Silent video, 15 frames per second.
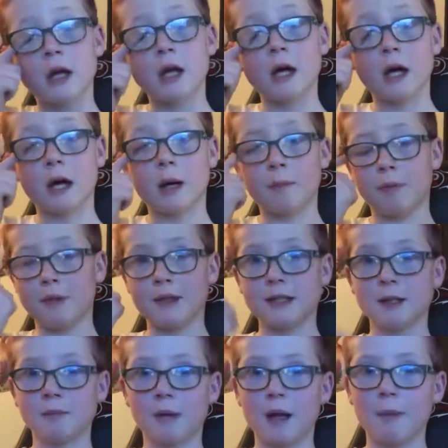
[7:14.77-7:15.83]
But this
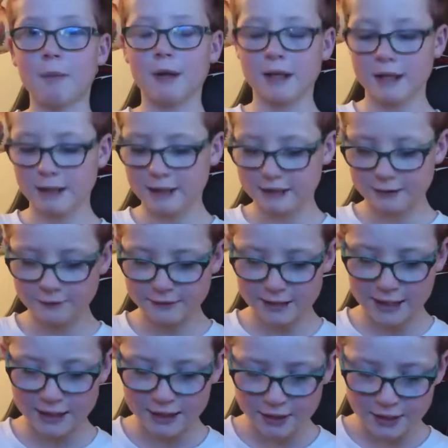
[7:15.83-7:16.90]
is my opinion, as I've
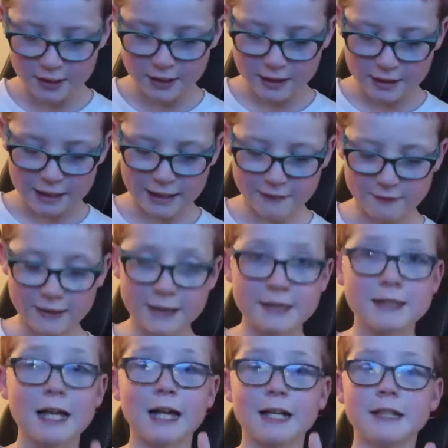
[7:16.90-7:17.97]
said. In the
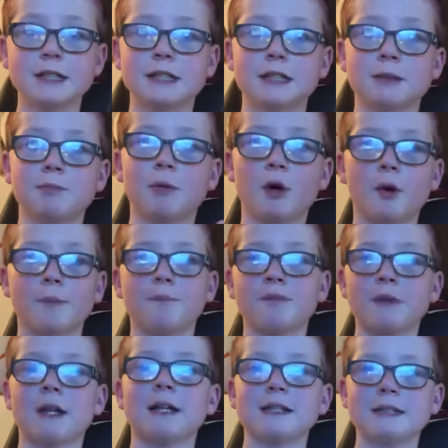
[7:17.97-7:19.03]
2nd spot,
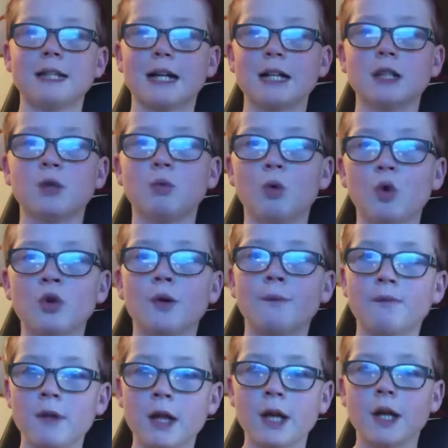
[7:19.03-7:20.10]
2nd award,
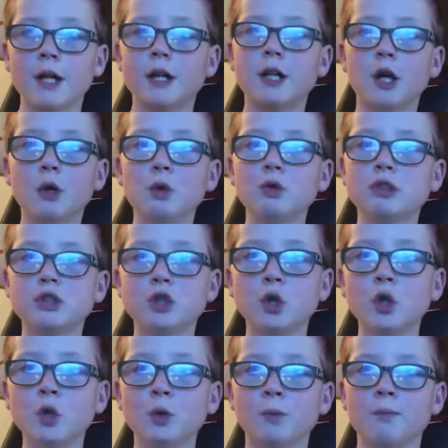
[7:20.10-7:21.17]
goes
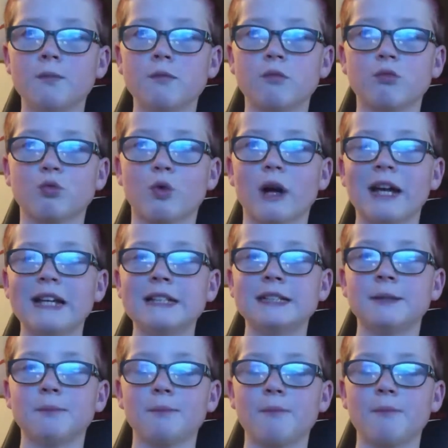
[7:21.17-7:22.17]
to Raze.